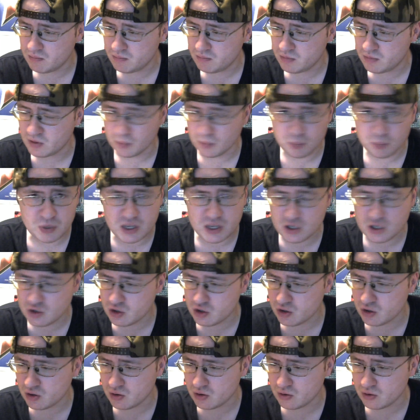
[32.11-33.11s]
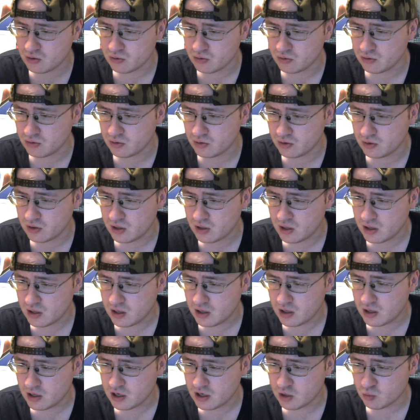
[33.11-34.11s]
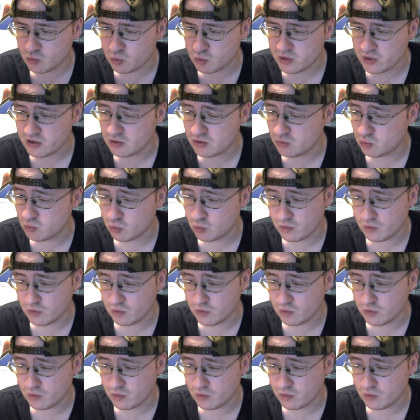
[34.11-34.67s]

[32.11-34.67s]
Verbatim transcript: some pictures, a written